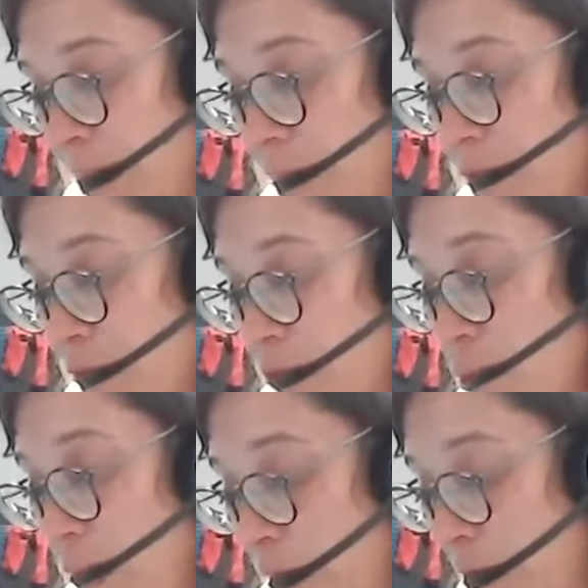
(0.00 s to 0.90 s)
age of
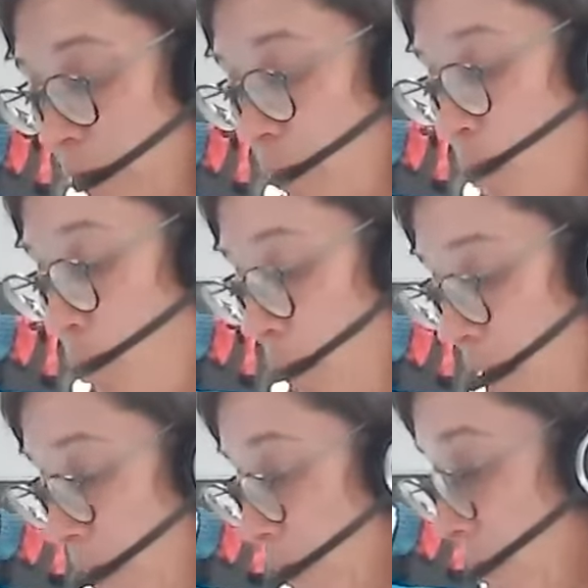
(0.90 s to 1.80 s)
12
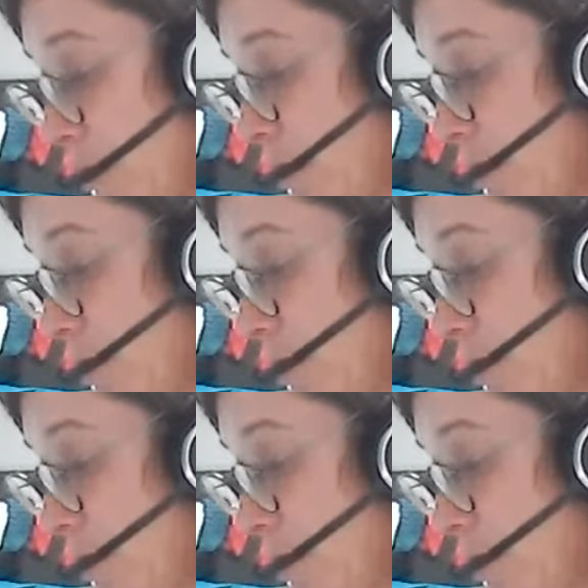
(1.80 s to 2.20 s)
weeks.